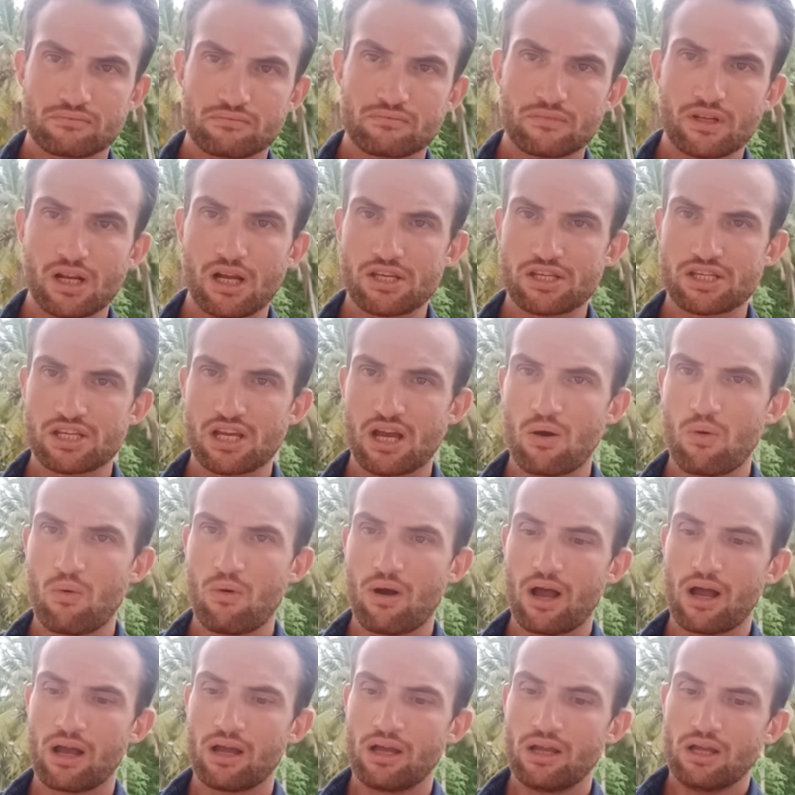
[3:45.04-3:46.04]
So
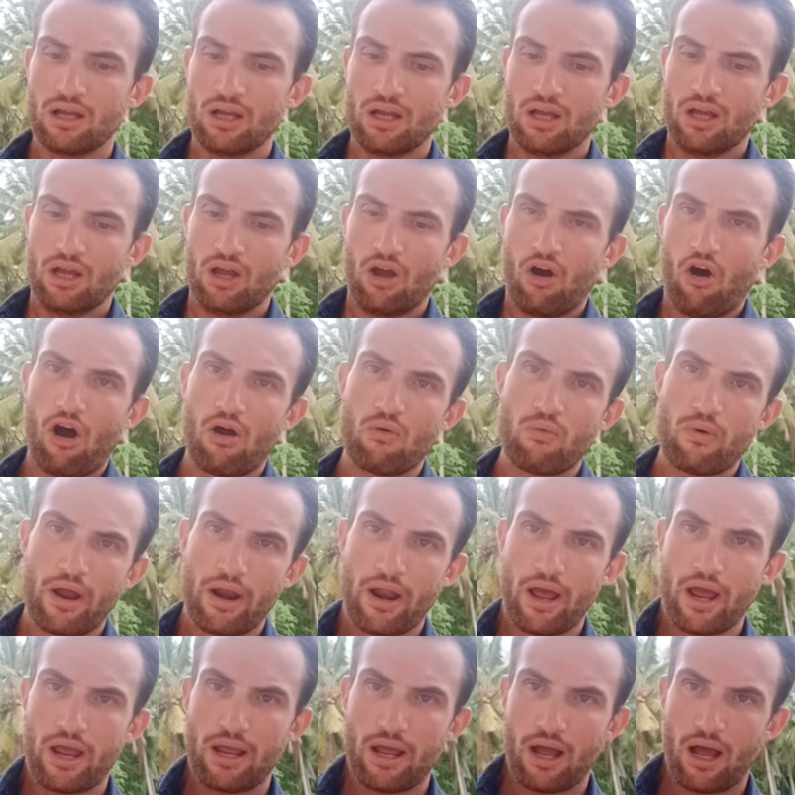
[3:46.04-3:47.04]
I run
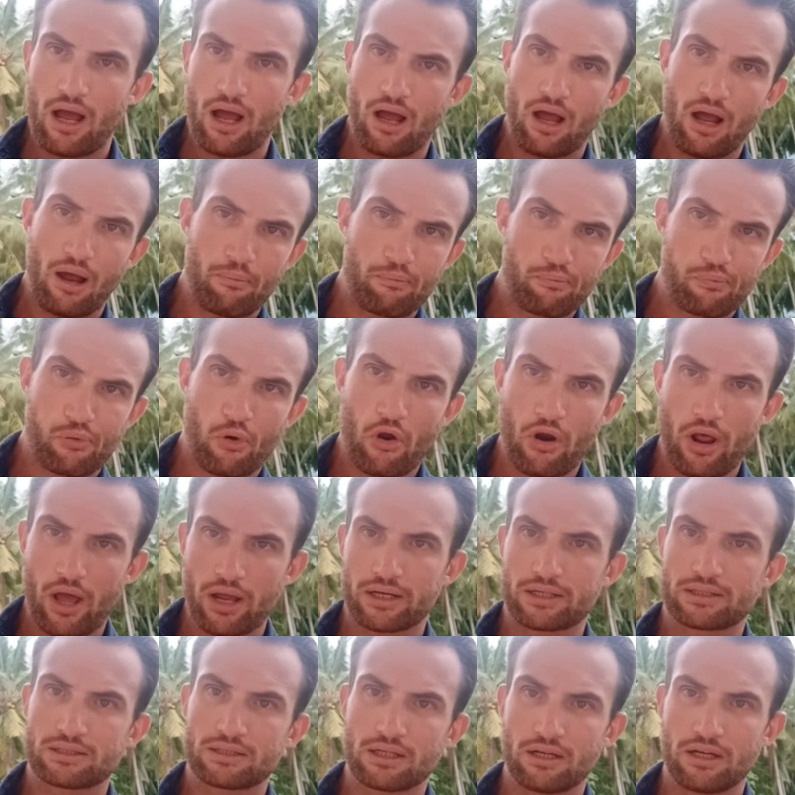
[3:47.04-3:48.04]
a
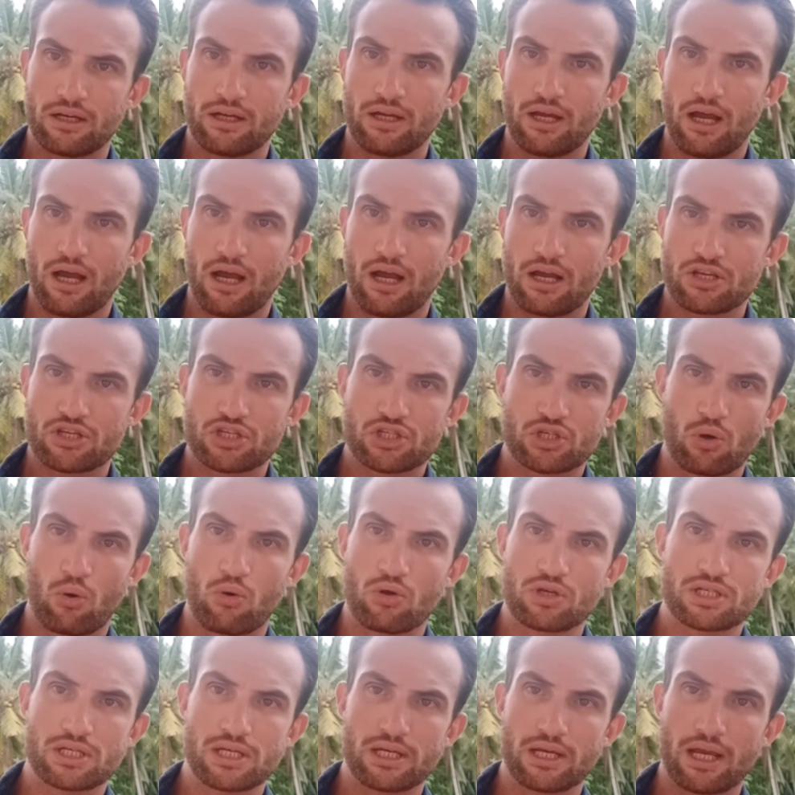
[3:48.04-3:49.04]
product
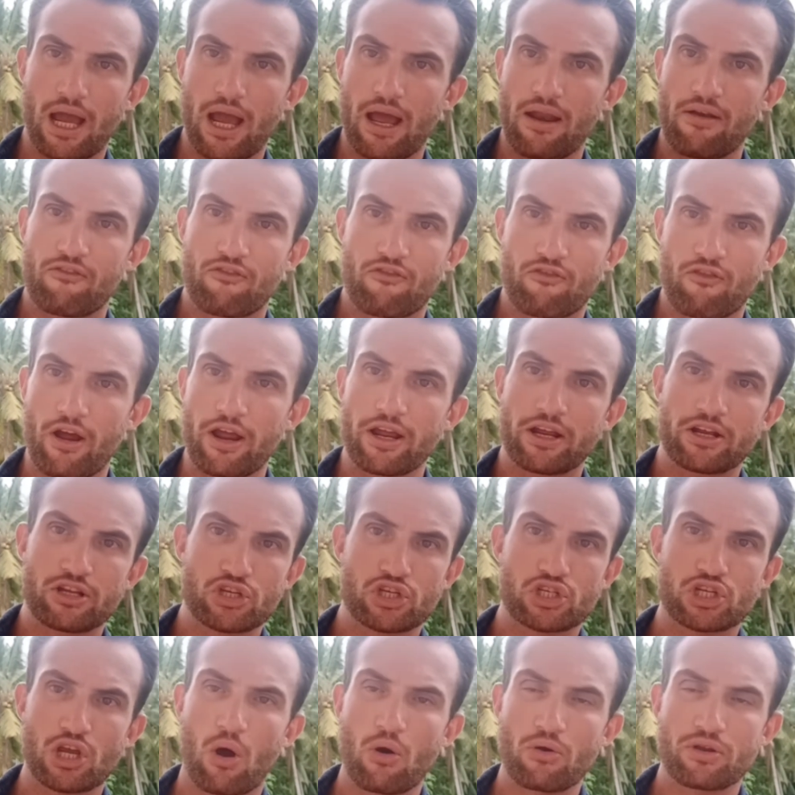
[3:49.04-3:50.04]
sourcing and freight
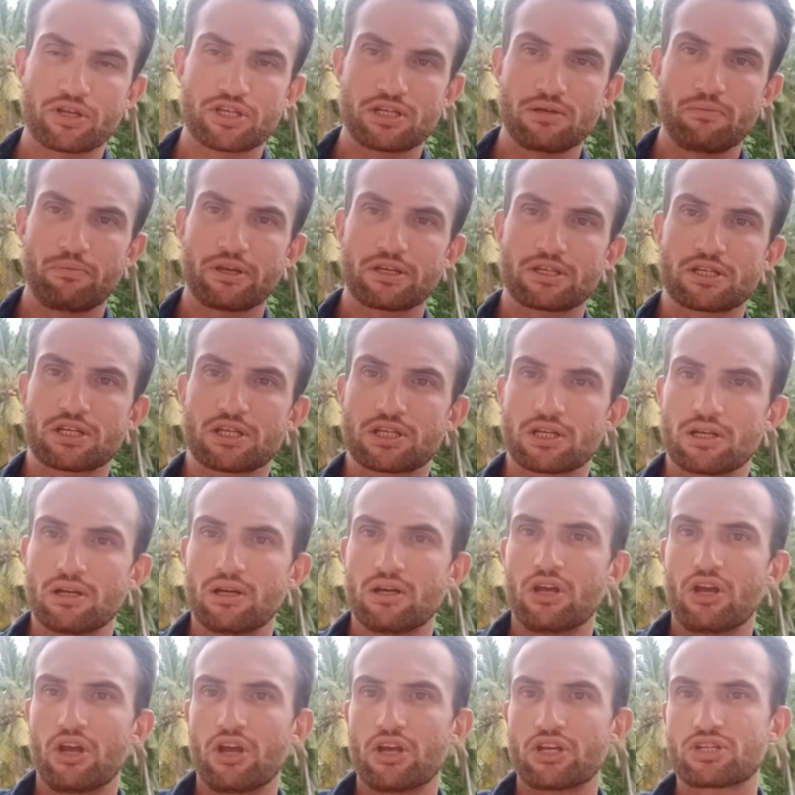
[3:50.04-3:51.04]
consultancy business.
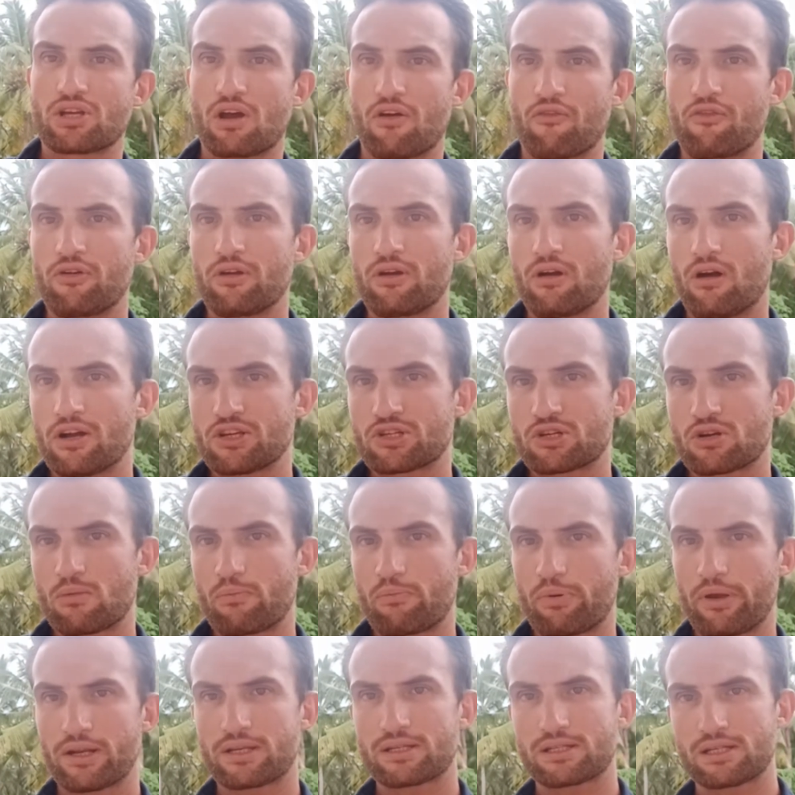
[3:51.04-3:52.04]
So if you guys are a
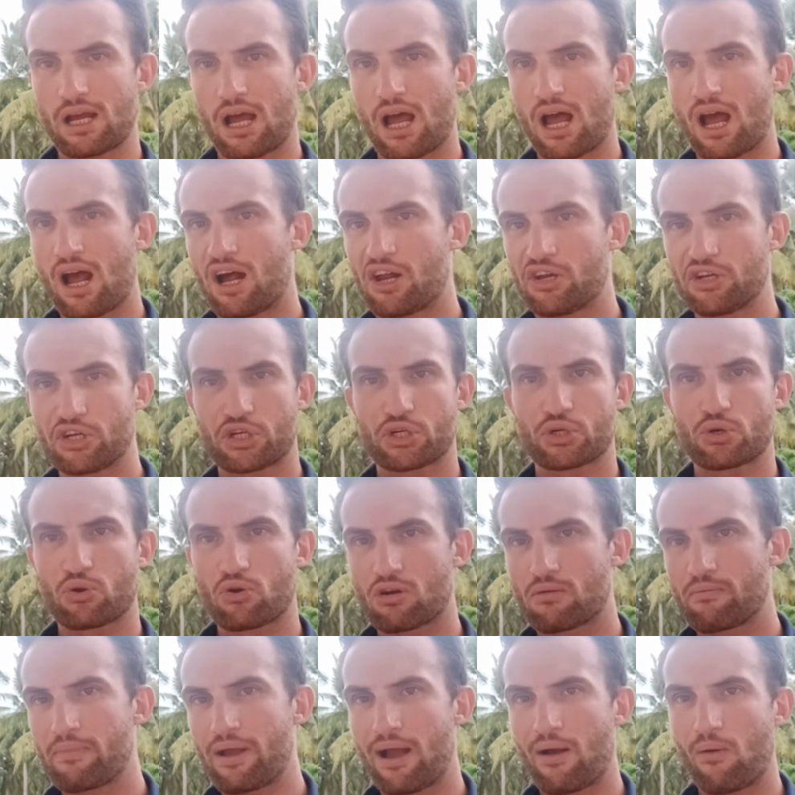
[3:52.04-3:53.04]
bit
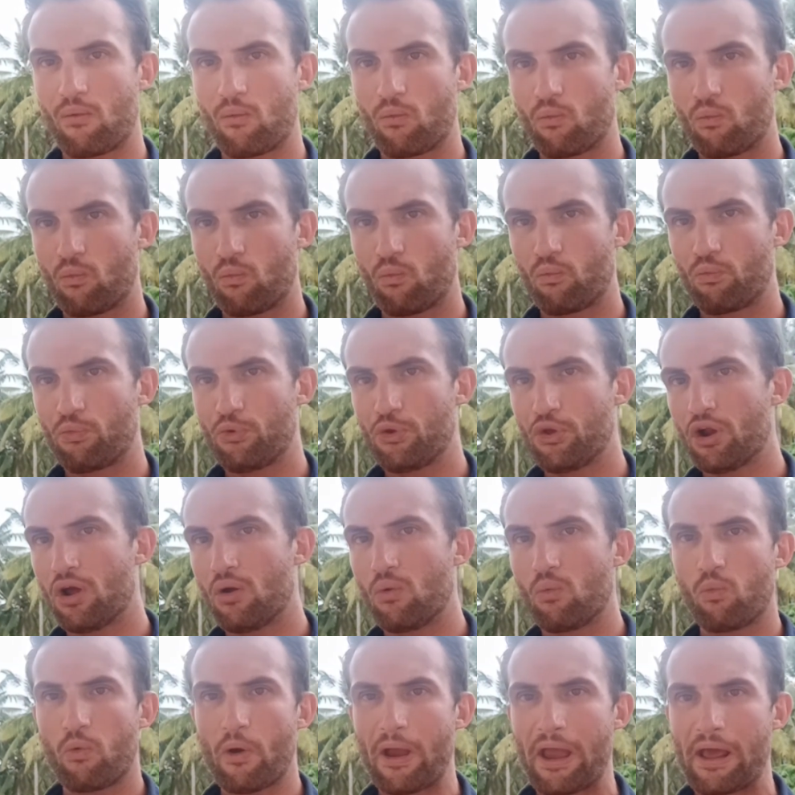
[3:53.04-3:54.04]
unsure about
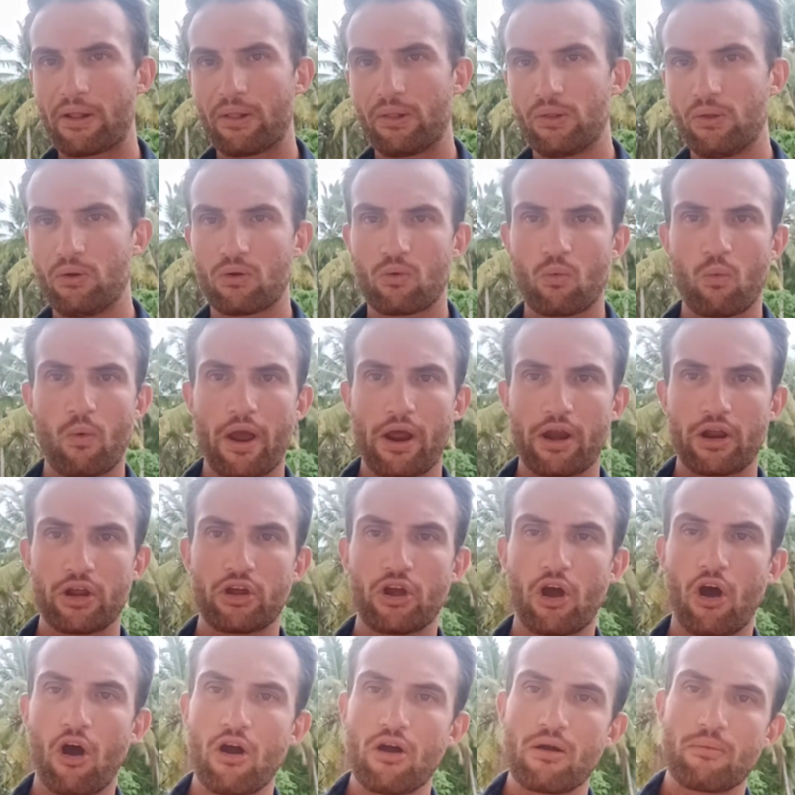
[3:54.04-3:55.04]
where to look, where to
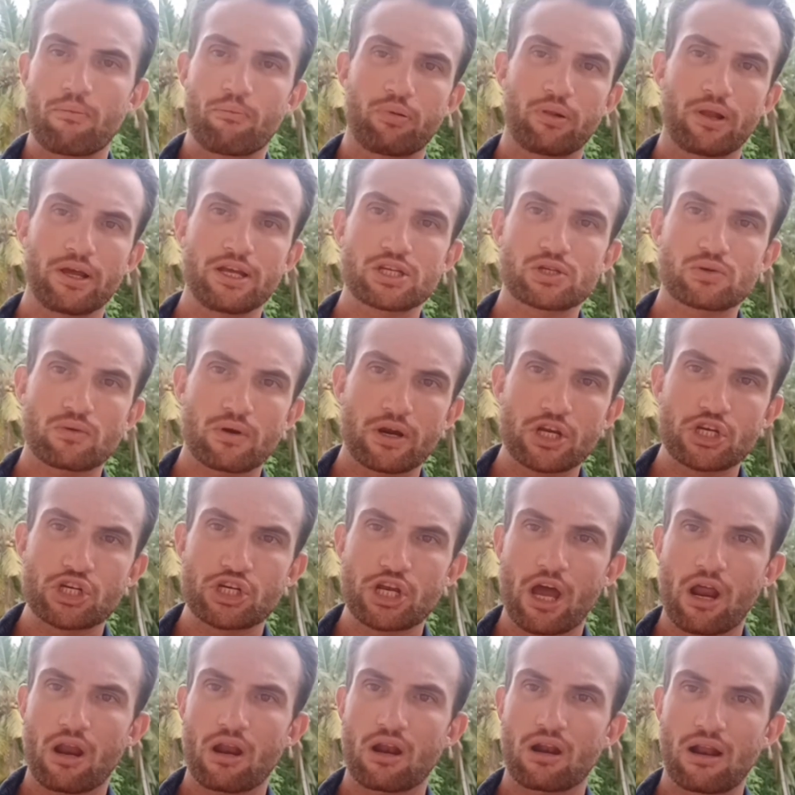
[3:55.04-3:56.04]
go, please reach
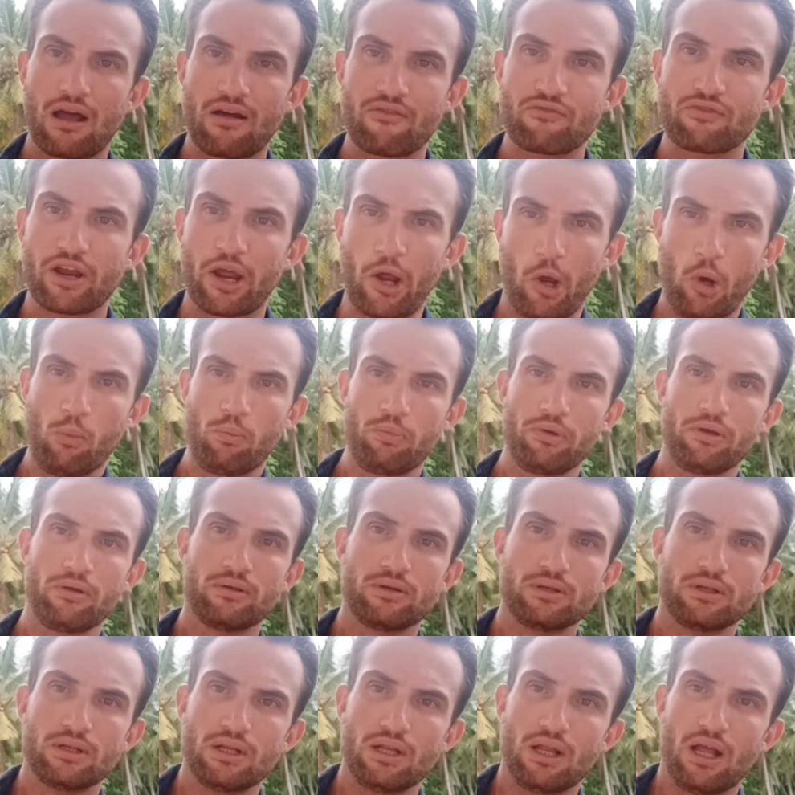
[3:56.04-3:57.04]
out. I'd love to help you.